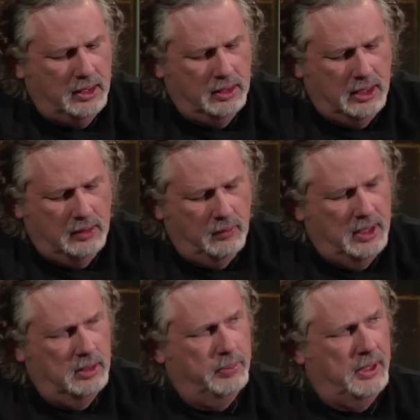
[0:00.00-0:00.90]
they
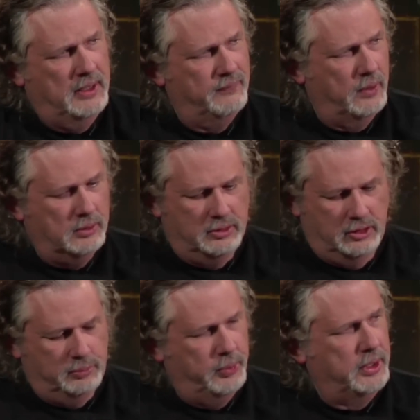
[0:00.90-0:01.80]
ran the plate
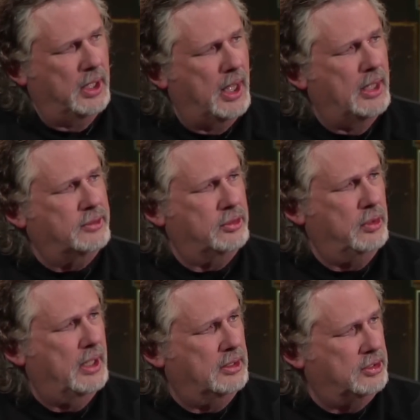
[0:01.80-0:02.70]
voltages pretty hot, so you
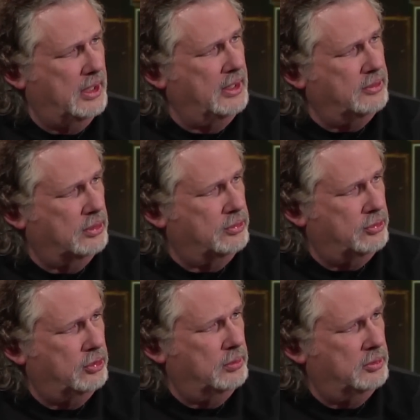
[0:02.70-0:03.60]
had to change those
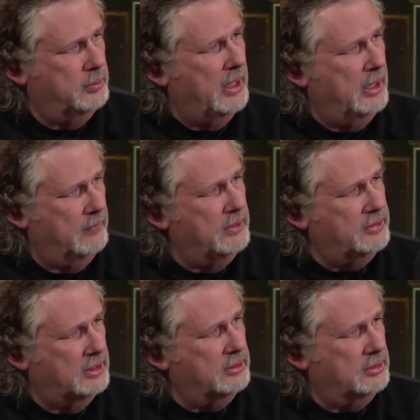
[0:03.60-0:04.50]
tubes about every
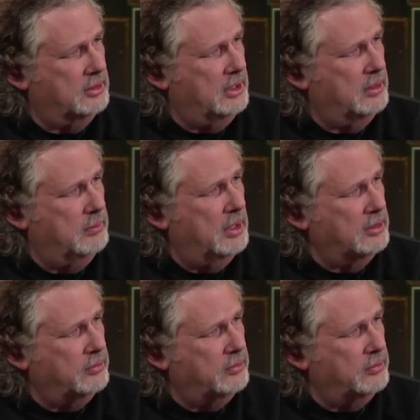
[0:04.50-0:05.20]
six to ten months,